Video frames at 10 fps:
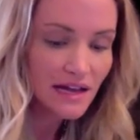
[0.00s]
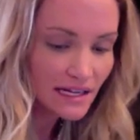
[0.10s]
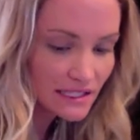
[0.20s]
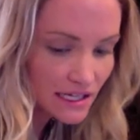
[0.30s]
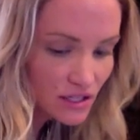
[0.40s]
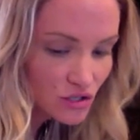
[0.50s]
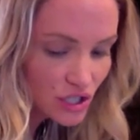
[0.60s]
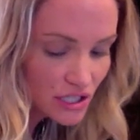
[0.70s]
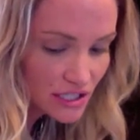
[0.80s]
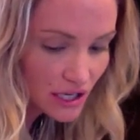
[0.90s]
next I
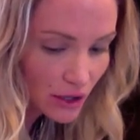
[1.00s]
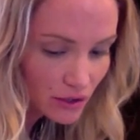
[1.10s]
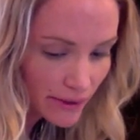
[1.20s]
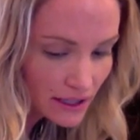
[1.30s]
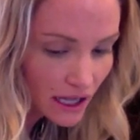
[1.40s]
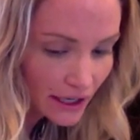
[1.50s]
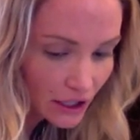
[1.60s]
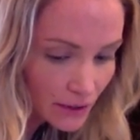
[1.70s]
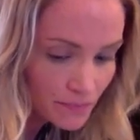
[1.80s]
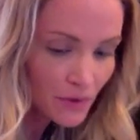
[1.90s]
usually start with my
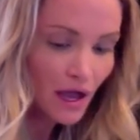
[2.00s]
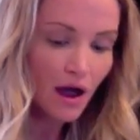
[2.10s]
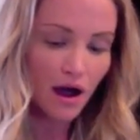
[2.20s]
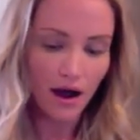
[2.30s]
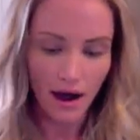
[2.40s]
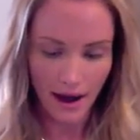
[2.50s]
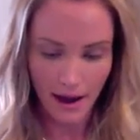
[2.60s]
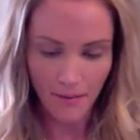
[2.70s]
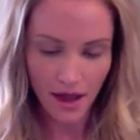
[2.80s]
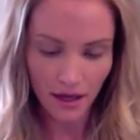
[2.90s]
liner.
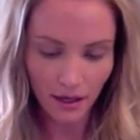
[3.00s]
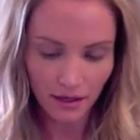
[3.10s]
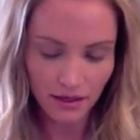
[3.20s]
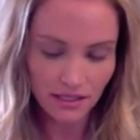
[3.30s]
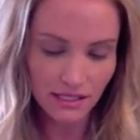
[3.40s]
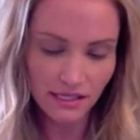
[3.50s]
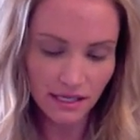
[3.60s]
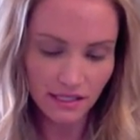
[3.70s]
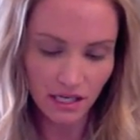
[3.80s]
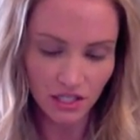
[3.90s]
This is
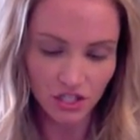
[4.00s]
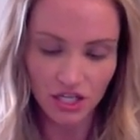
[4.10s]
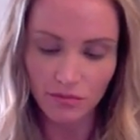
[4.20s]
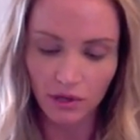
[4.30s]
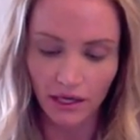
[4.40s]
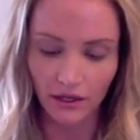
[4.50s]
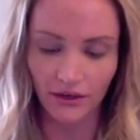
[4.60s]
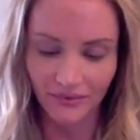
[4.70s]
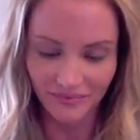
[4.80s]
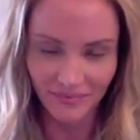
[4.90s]
like such a cheap liner,
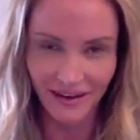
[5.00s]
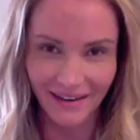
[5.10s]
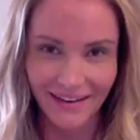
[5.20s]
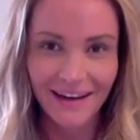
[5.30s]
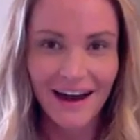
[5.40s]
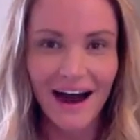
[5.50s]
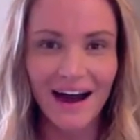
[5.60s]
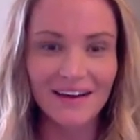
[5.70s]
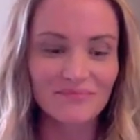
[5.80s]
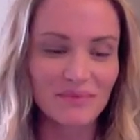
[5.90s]
but
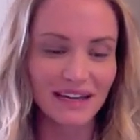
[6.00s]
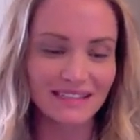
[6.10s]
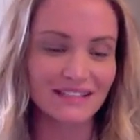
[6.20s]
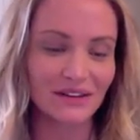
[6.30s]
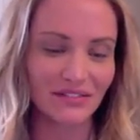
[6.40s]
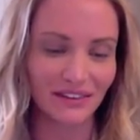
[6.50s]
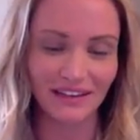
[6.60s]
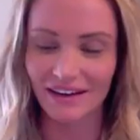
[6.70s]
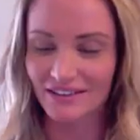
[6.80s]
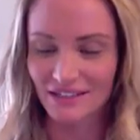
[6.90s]
I mix two different
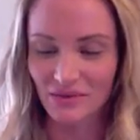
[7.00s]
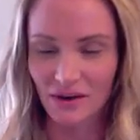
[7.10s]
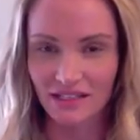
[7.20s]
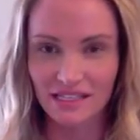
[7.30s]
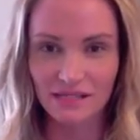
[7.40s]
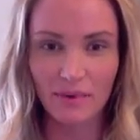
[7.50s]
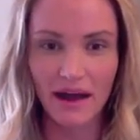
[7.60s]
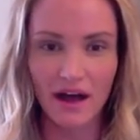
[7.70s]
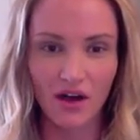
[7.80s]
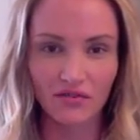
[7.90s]
liners and it works. This is by
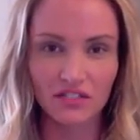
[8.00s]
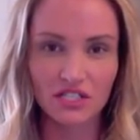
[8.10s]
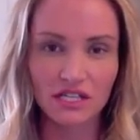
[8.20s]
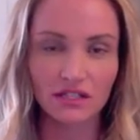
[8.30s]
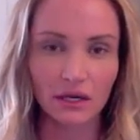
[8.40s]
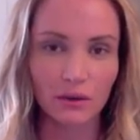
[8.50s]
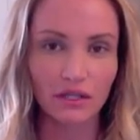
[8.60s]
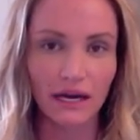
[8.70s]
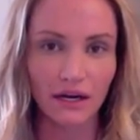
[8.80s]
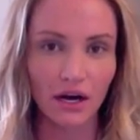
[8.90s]
e.l.f. It's just a liquid
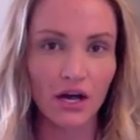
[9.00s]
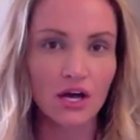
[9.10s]
liner.